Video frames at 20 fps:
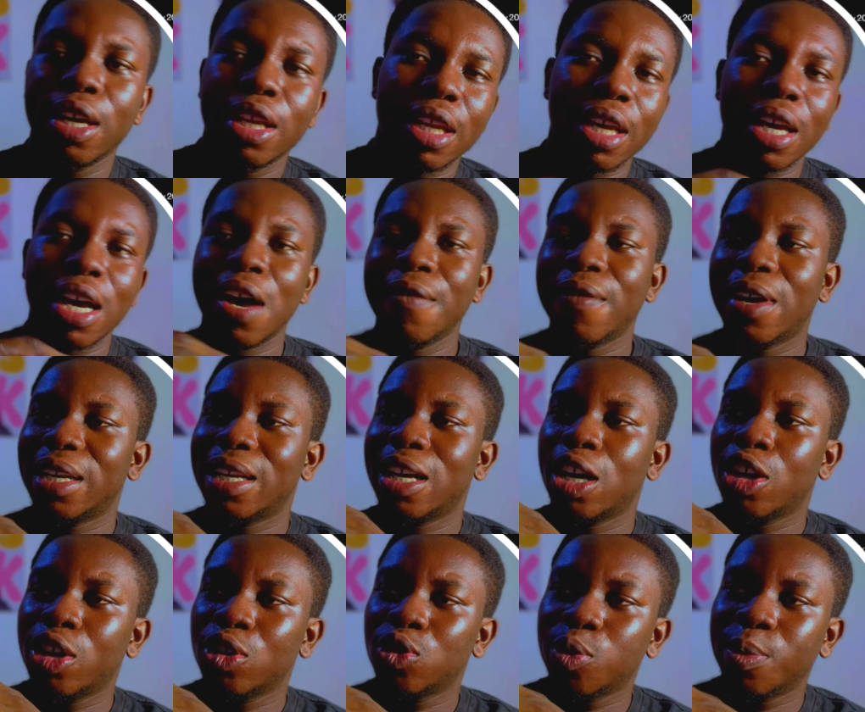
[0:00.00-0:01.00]
They have
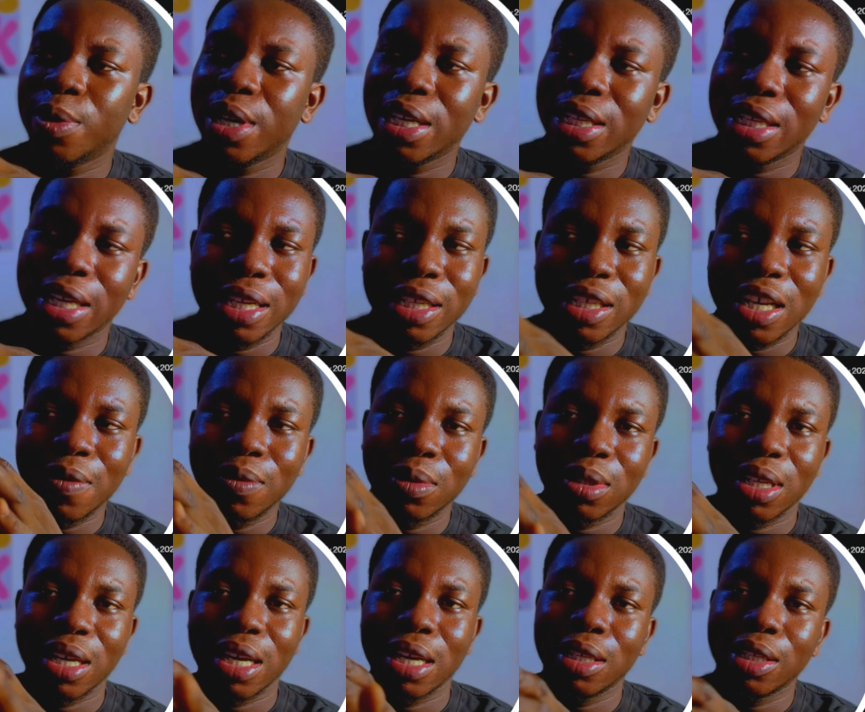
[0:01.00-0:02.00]
announcements, and
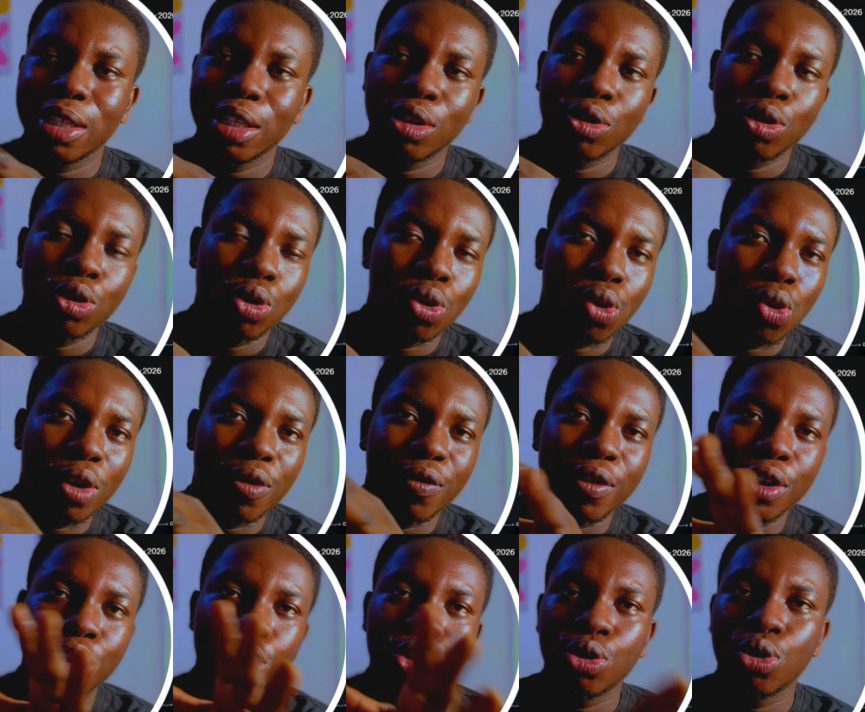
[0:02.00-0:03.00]
sometimes it also
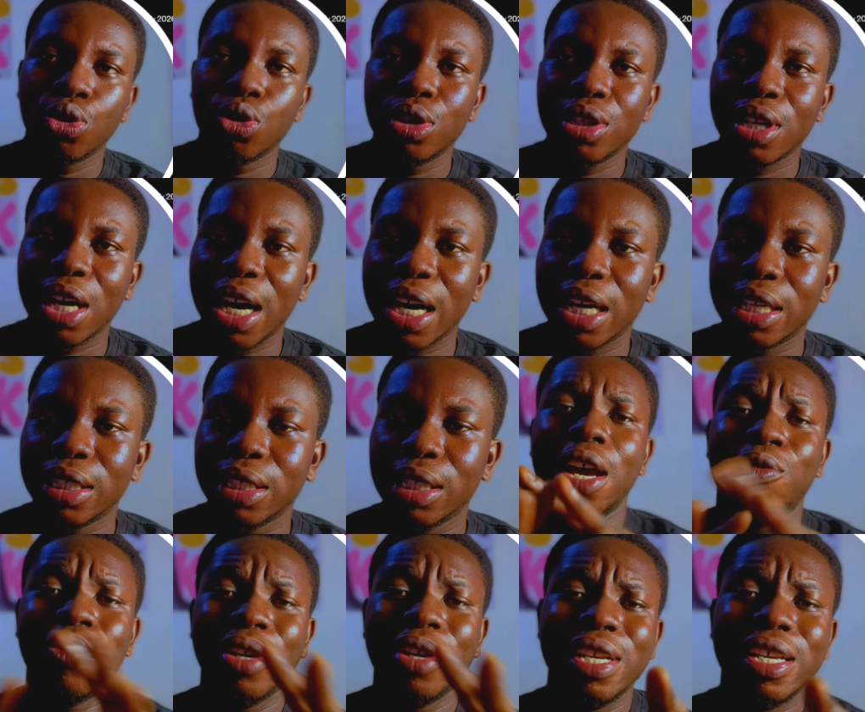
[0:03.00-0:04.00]
even shows ad.
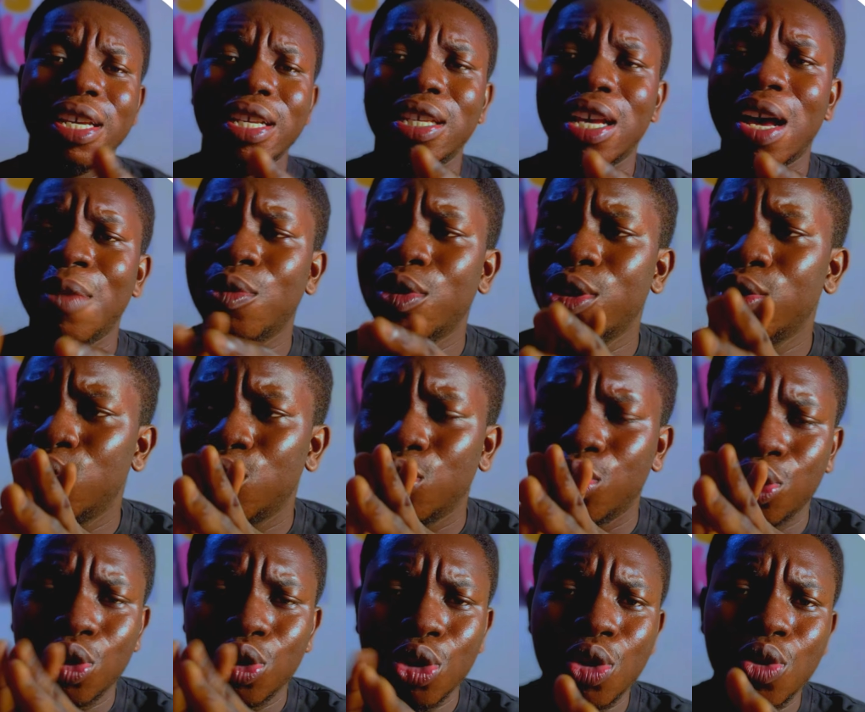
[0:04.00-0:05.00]
And with this, I'm going to
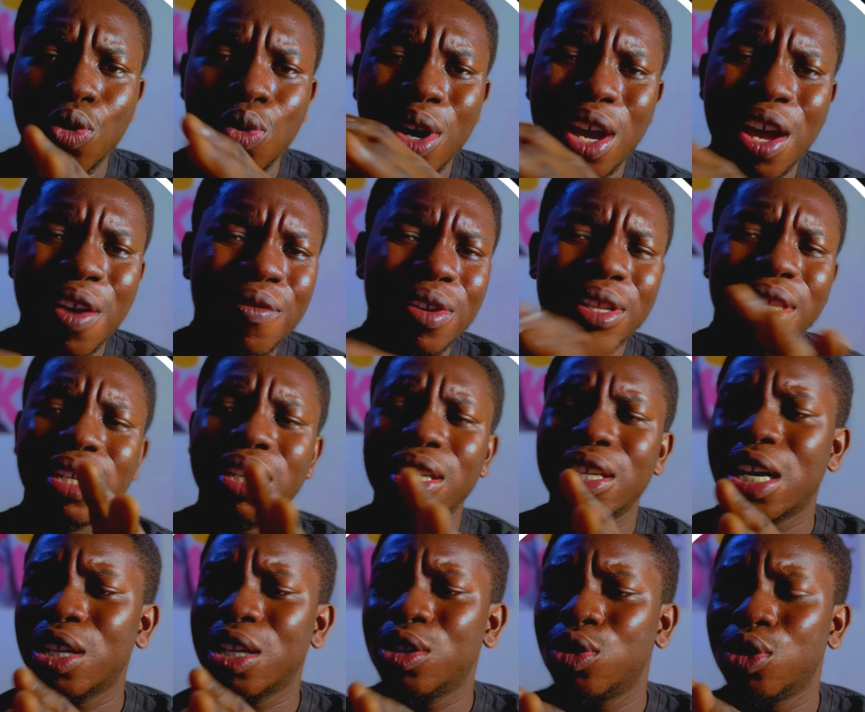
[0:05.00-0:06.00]
show you everything
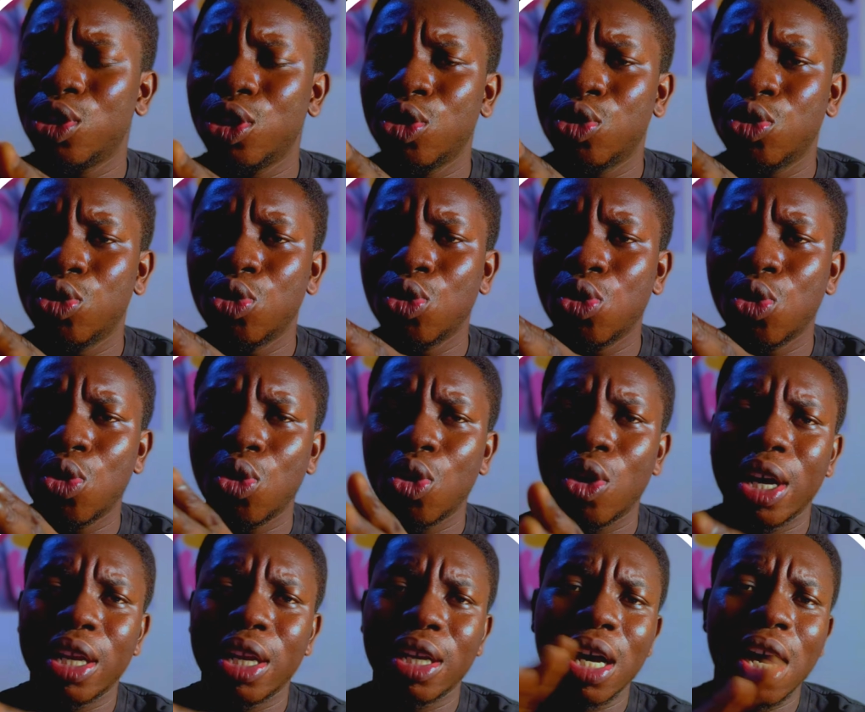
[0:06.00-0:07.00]
that you need to know
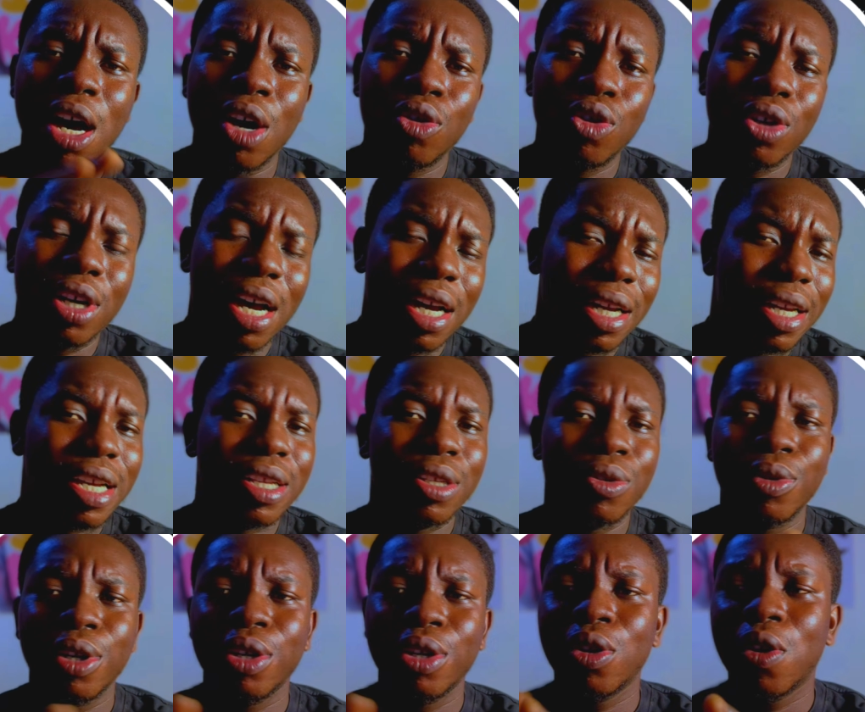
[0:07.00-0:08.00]
and how you can get
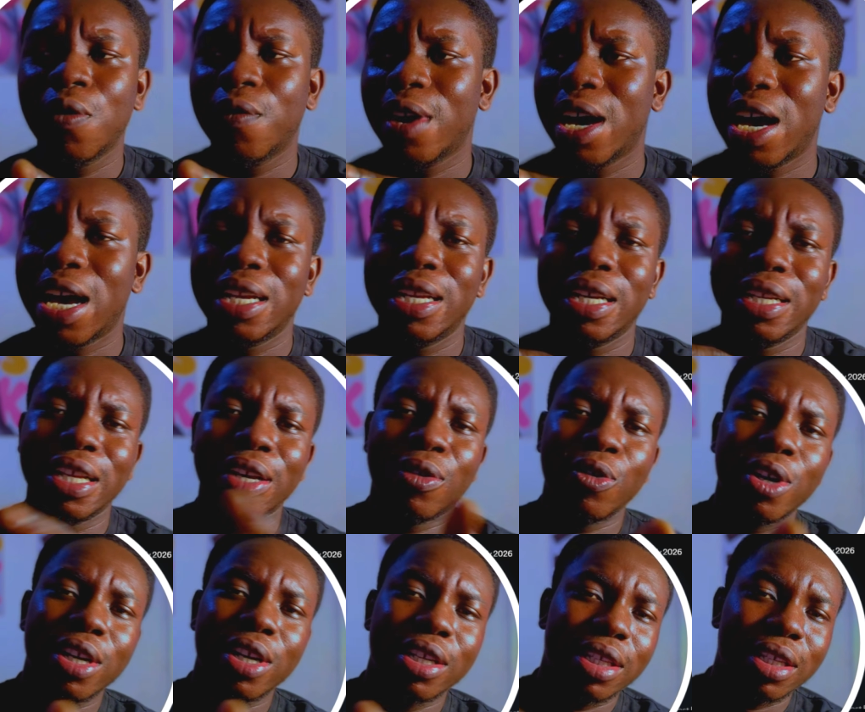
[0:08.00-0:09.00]
rid of ad and the
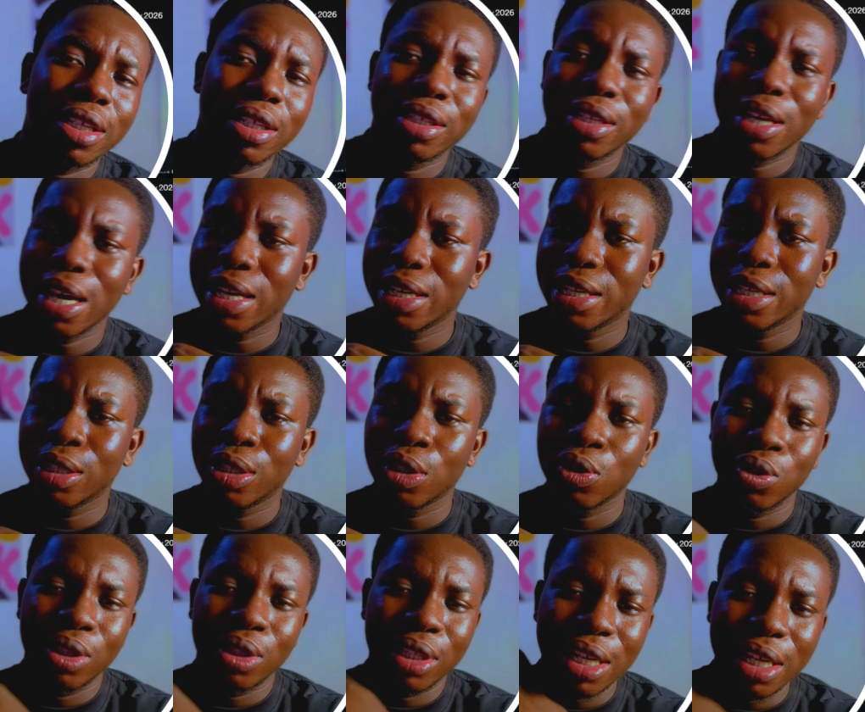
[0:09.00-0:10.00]
rest inside it
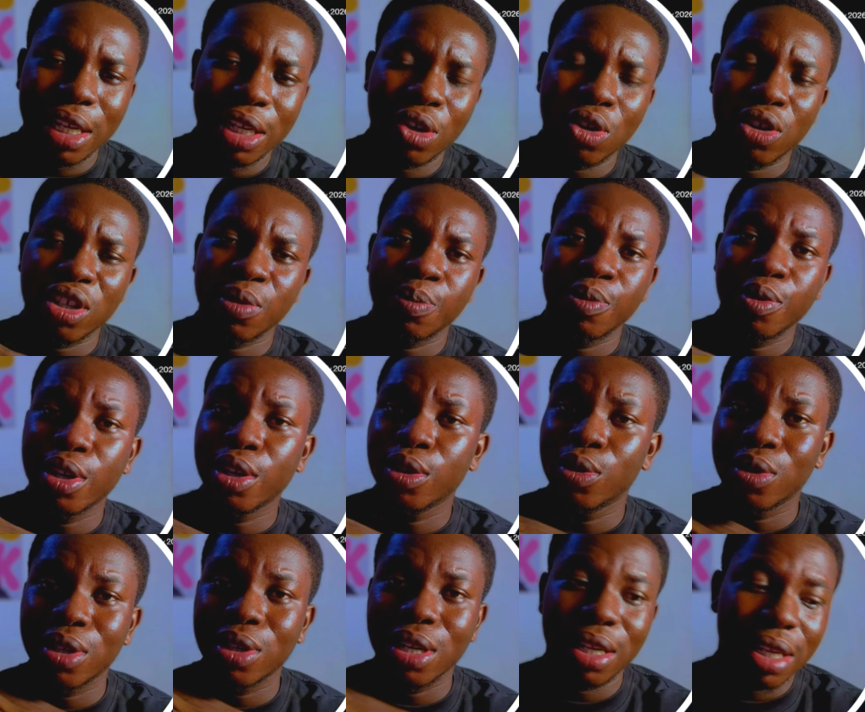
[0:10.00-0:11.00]
to take your experience
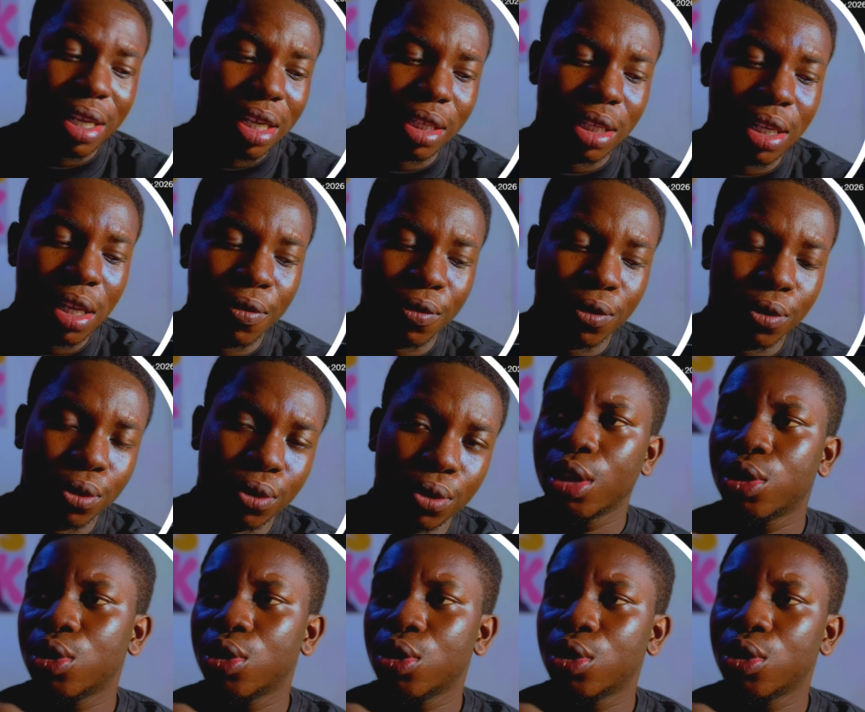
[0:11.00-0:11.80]
to the next level.